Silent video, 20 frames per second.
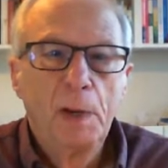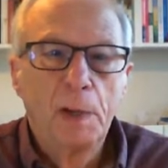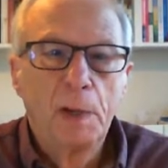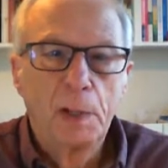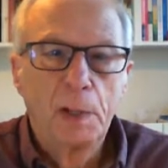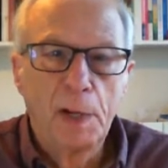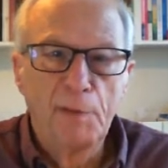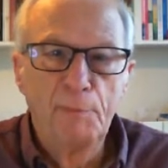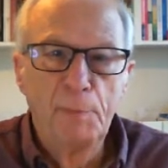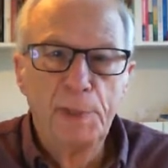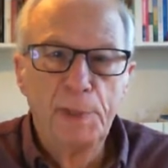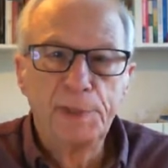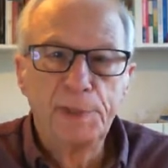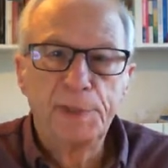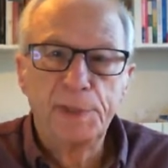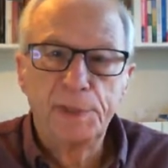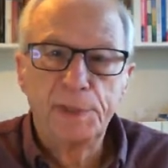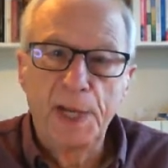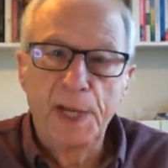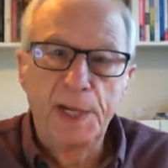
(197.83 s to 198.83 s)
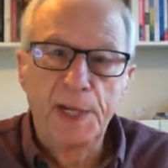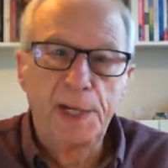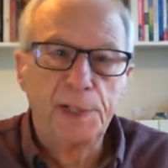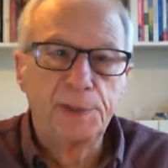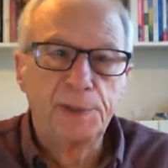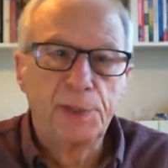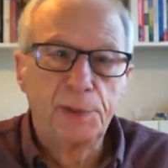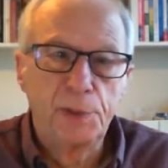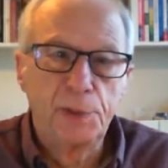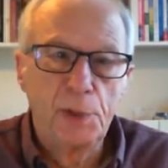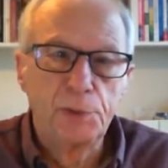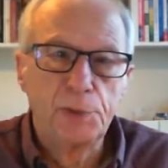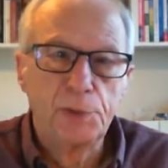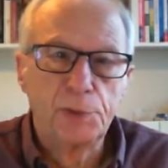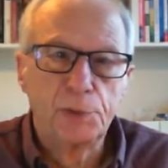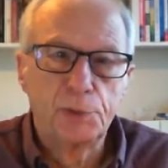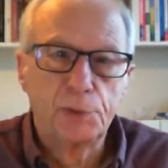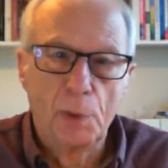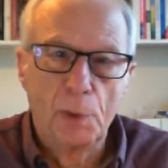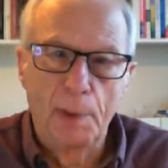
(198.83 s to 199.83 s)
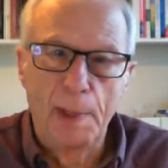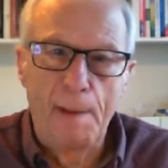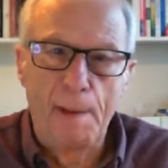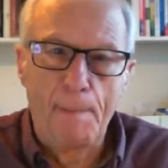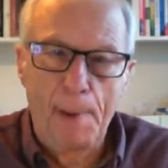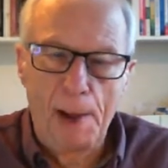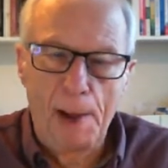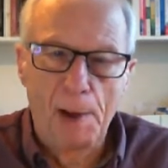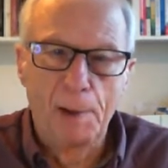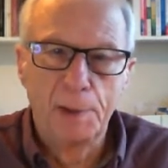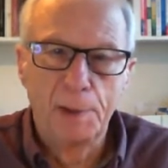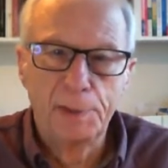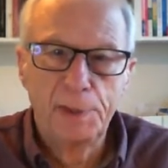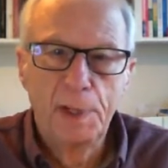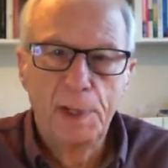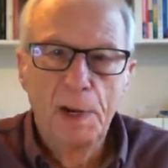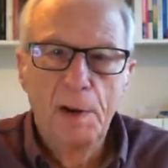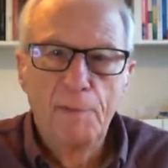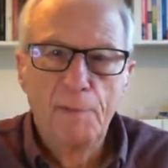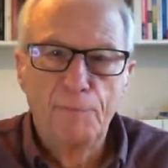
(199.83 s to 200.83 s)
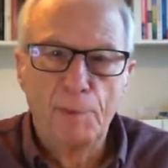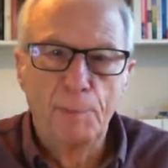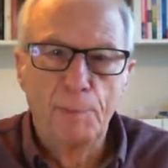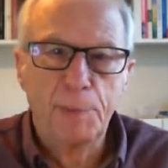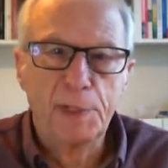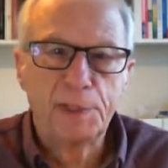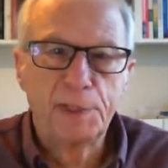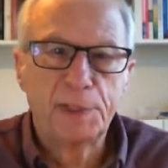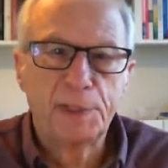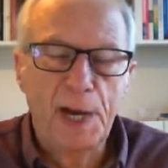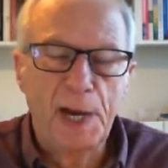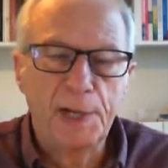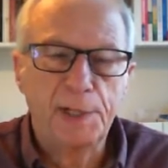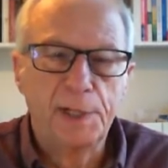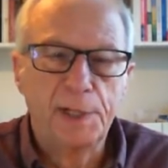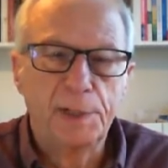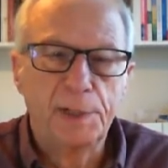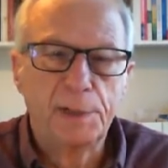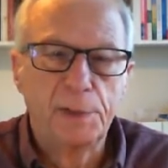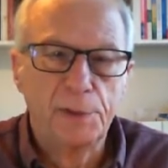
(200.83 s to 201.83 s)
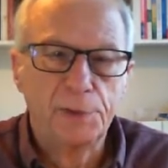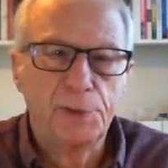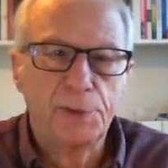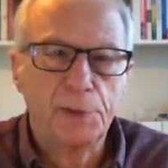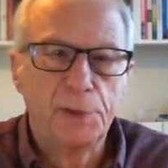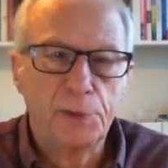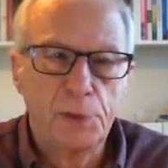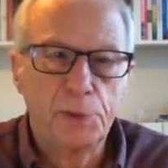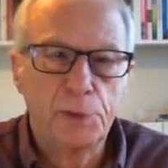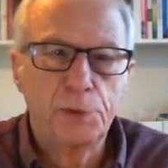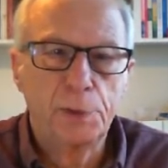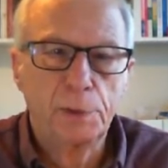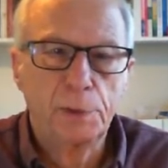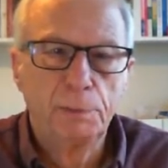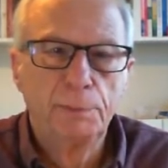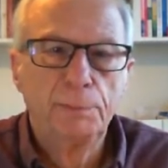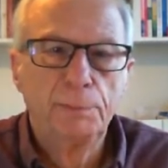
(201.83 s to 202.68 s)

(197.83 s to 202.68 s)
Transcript: Governments and state institutions draw their powers from this scattered constitution.